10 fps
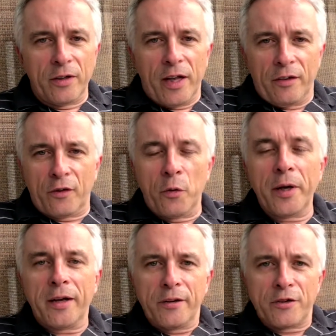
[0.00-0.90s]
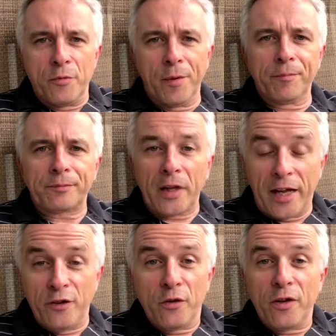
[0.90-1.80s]
as quickly as you want,
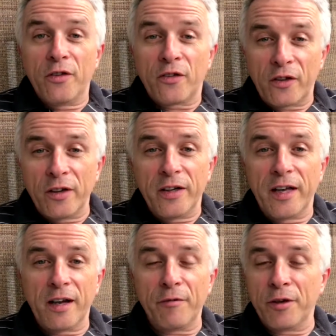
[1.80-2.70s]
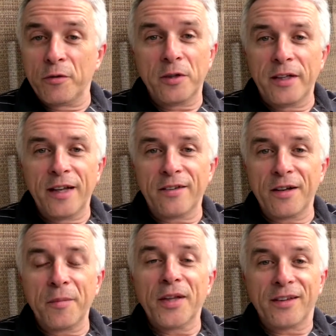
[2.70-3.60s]
and you can certainly cover it all in less than
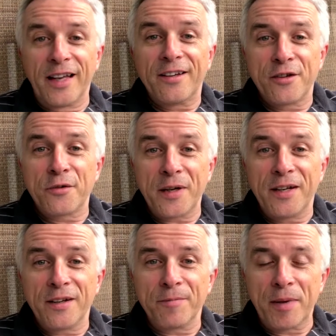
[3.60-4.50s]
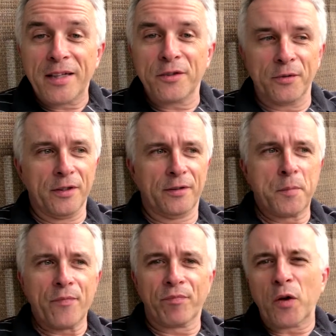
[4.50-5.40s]
a month and get you £29 worth,
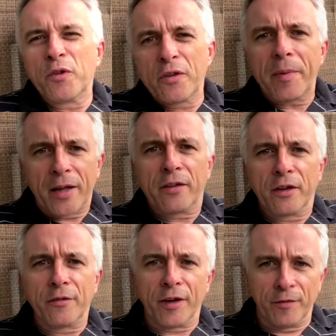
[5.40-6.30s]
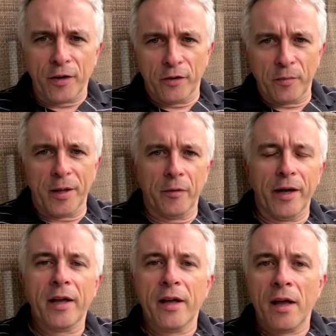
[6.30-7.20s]
which is about $35, by the way.
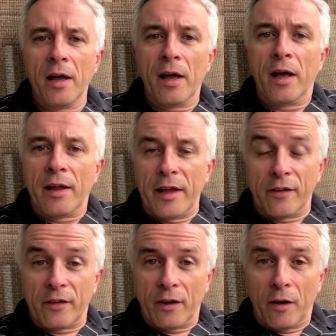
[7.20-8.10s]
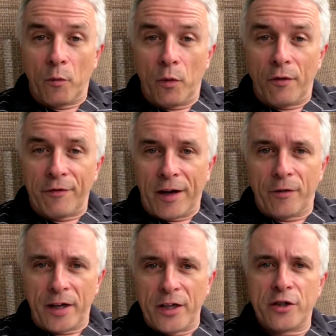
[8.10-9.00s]
It's
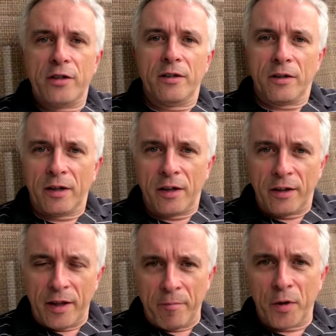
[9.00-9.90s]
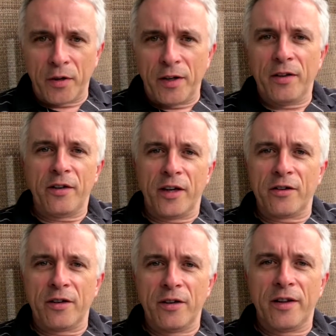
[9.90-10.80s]
foundation, then
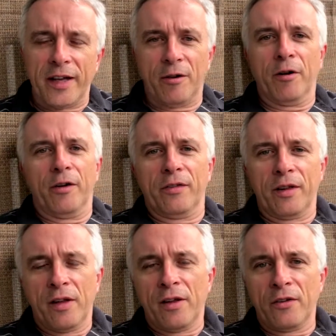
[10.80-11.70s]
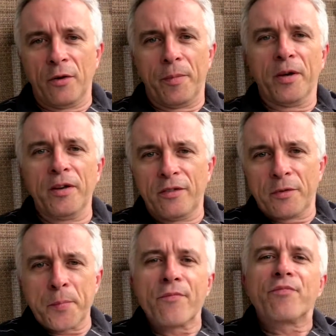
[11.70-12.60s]
modernization, then growth. To be honest,
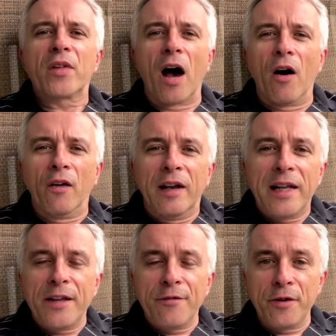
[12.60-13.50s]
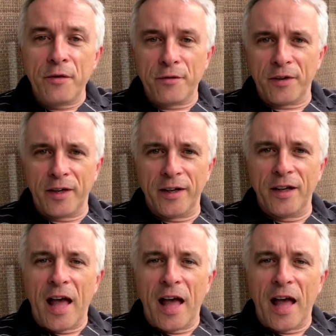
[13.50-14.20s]
I'll leave you to find it,